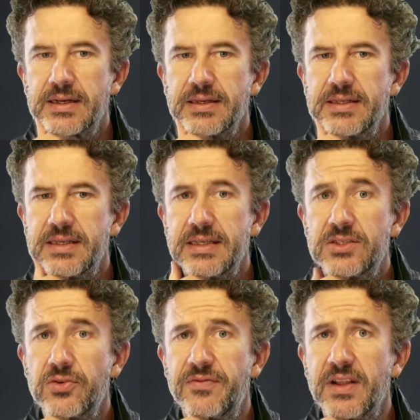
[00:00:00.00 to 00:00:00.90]
it
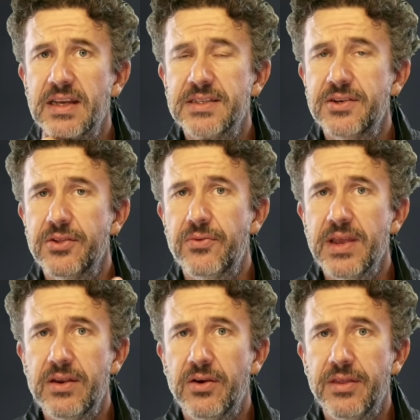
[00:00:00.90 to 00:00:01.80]
sort of flies under the
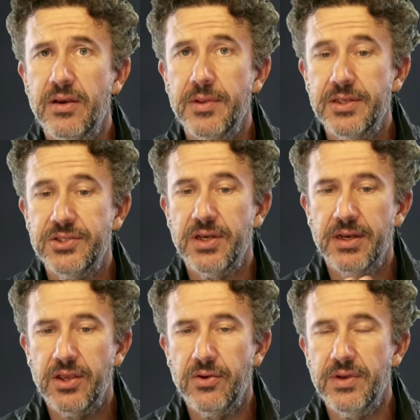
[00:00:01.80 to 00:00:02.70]
radar there because you got
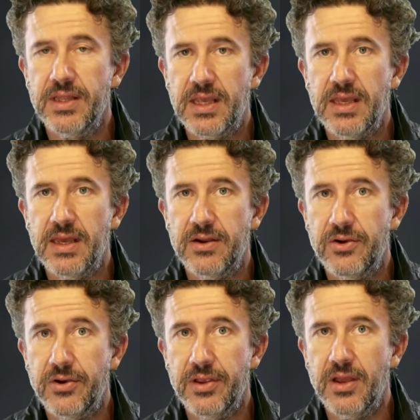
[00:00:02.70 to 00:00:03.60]
to go into the key
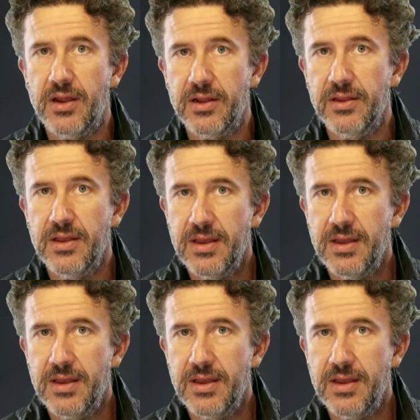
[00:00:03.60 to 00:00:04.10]
editor, you got to